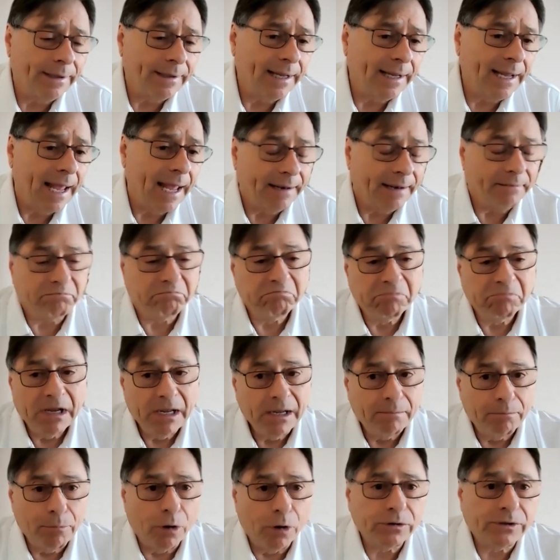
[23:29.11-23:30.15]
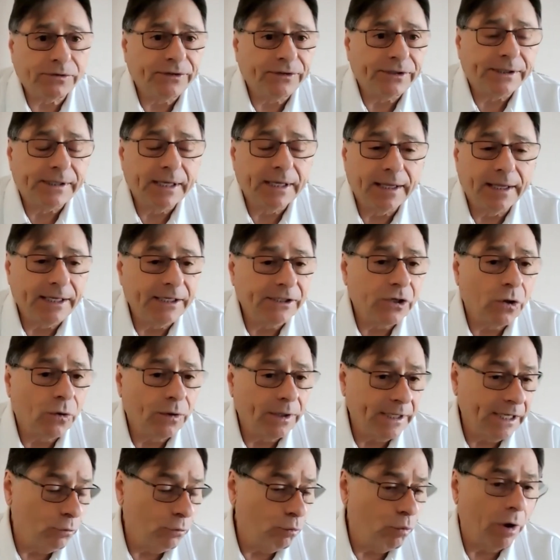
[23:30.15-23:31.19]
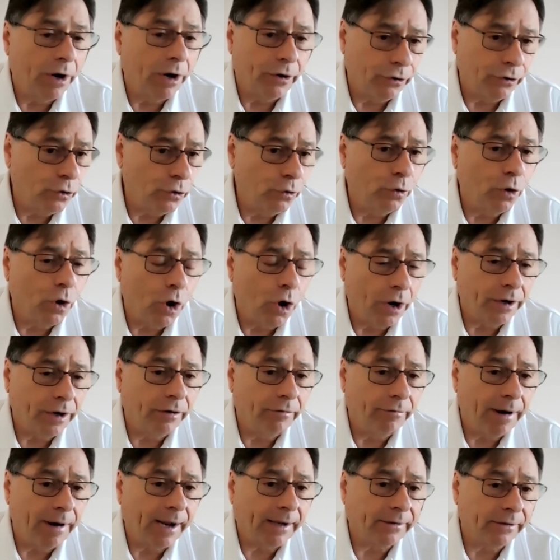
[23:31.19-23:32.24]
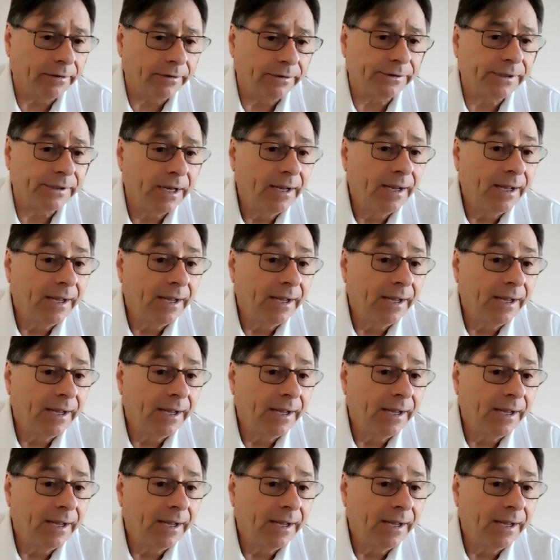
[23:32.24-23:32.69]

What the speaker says: And again, most facilities only need 1 or 2 carton erectors,